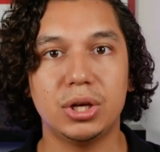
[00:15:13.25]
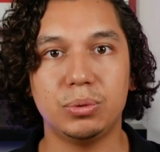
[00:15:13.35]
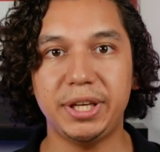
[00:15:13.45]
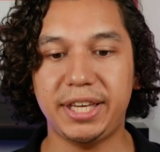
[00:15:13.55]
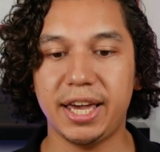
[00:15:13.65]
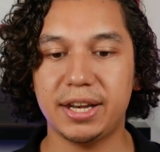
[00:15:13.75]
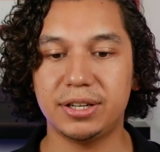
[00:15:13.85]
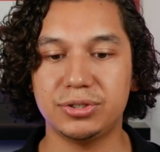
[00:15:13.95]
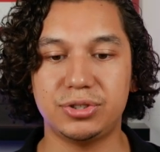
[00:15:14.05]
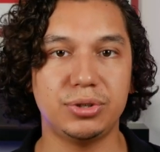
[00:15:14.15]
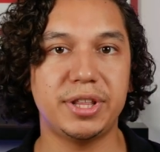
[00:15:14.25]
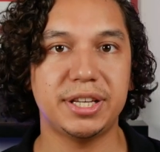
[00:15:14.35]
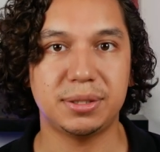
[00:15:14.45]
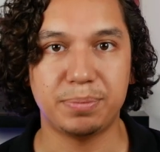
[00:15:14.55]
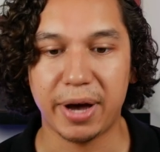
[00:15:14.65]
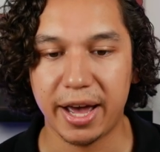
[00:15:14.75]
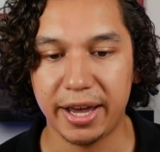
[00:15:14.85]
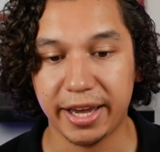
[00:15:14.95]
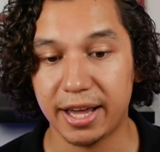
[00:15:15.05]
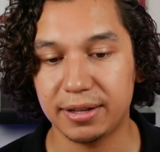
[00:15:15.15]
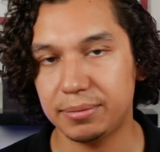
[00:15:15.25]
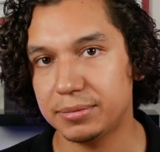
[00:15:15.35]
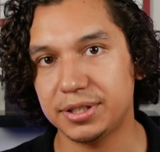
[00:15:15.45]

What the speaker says: we can do this by, again,